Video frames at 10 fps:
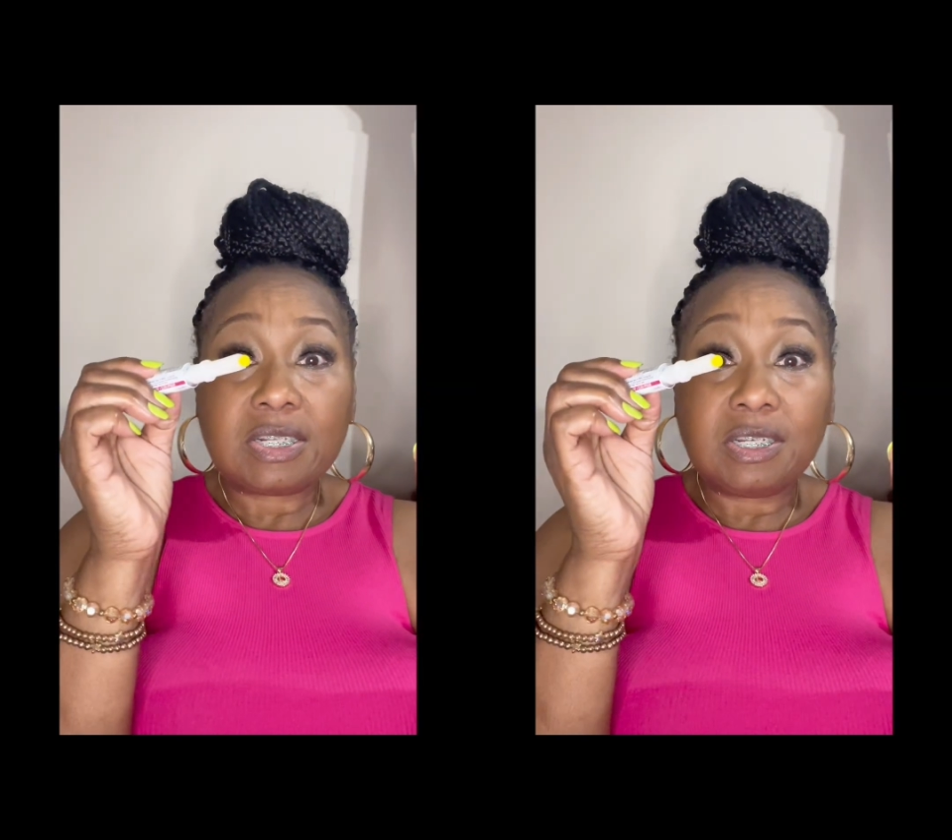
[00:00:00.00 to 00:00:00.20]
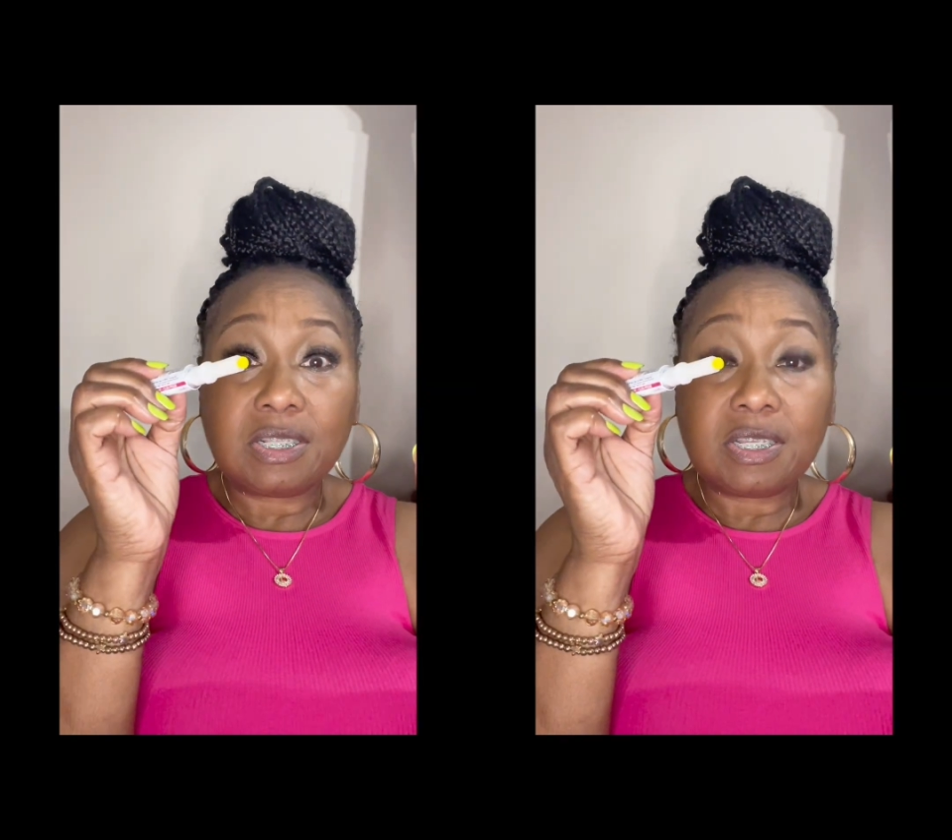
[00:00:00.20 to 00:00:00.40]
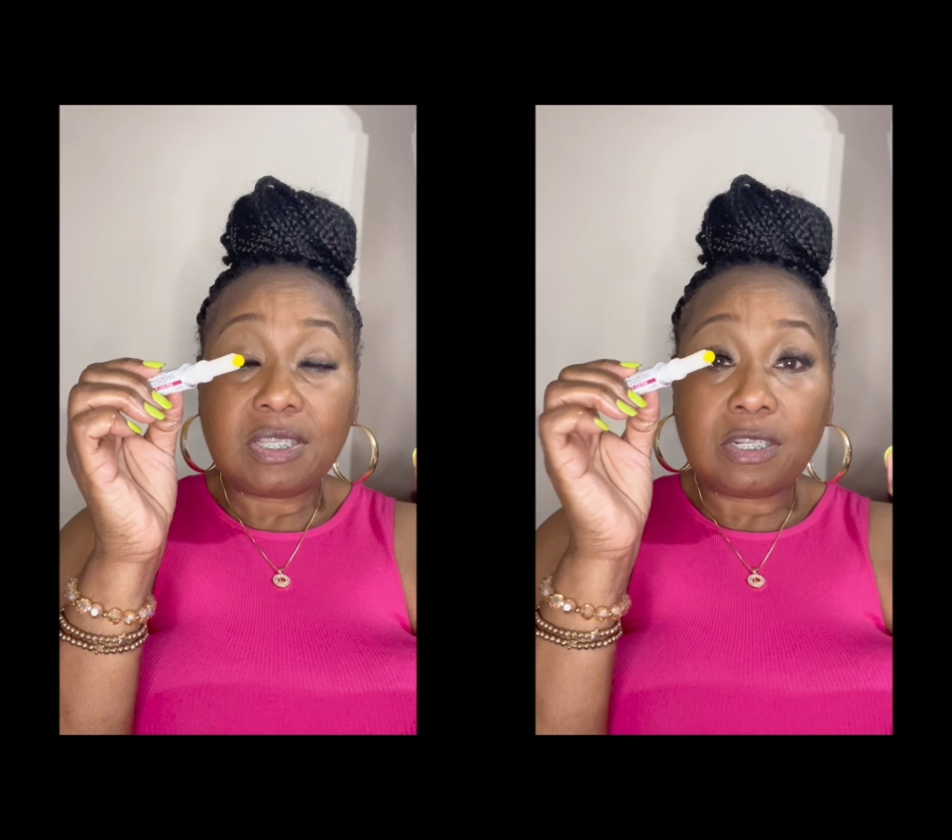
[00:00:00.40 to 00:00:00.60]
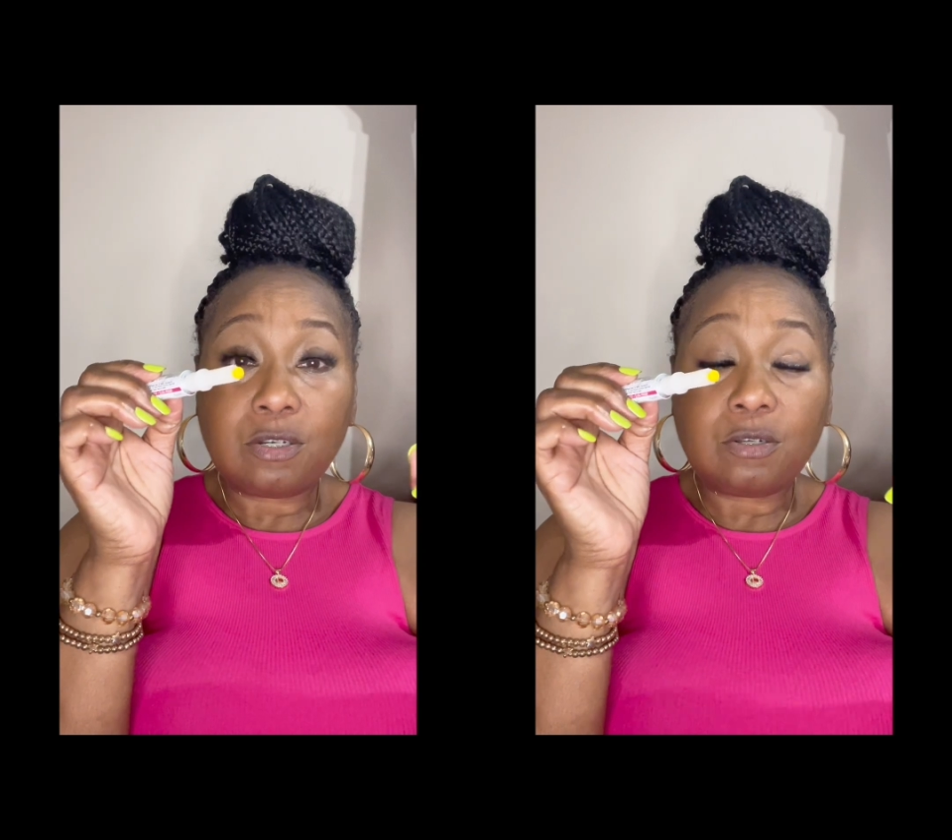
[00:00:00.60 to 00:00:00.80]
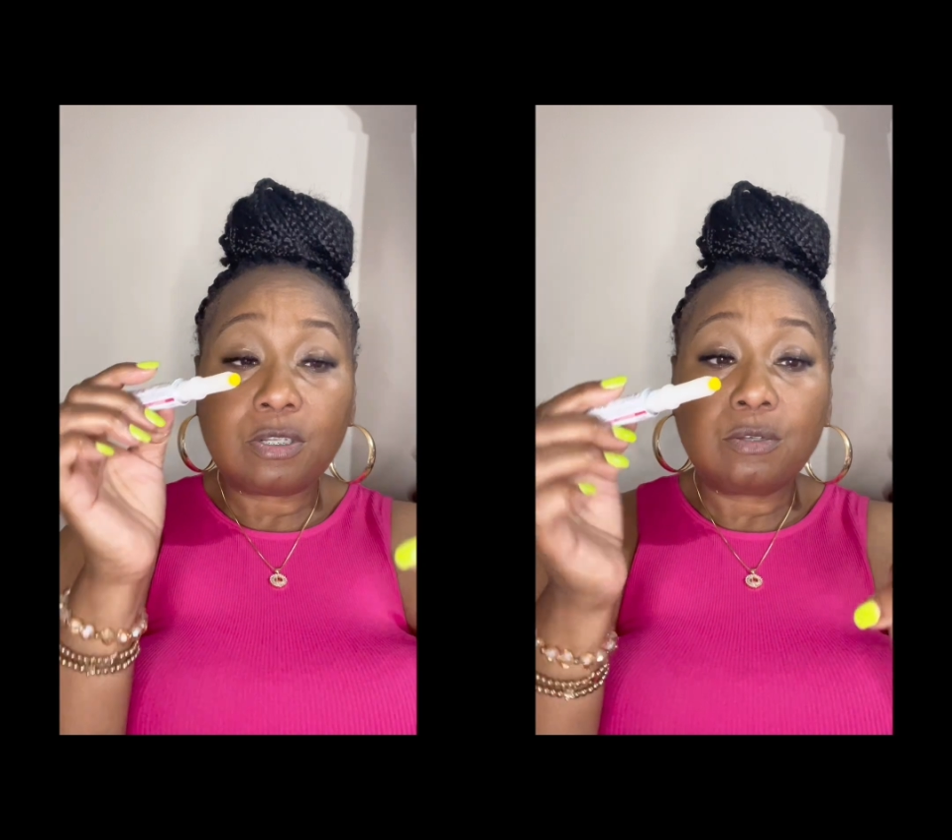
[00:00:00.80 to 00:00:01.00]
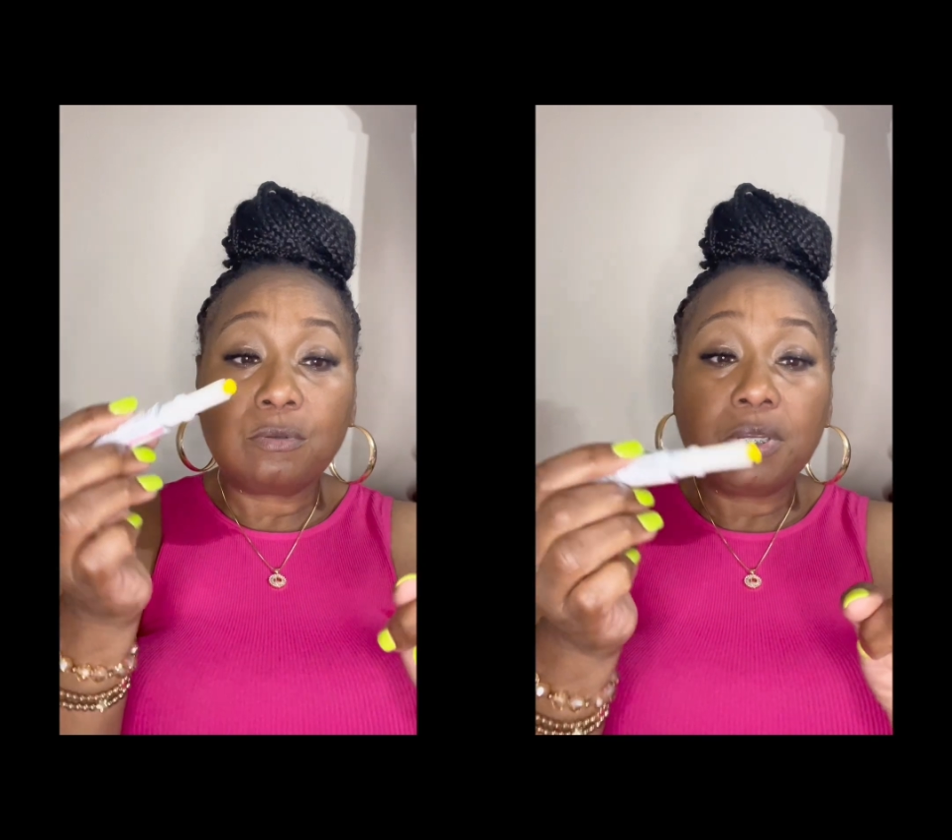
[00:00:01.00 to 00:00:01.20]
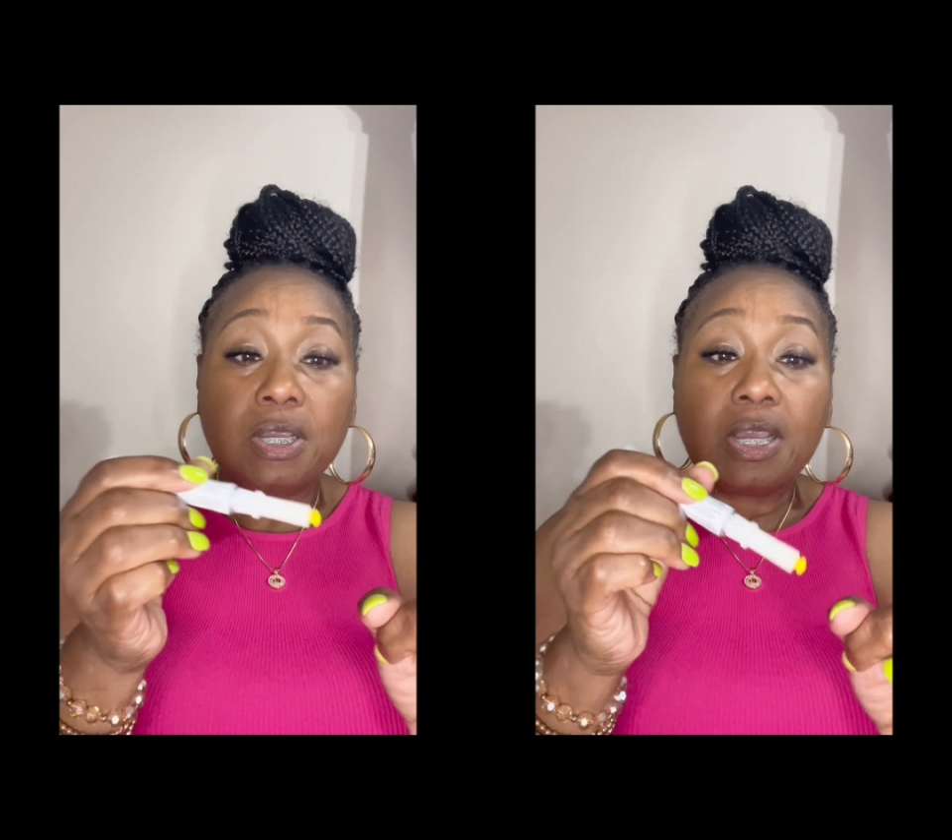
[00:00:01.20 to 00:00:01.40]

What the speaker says: took this little glue,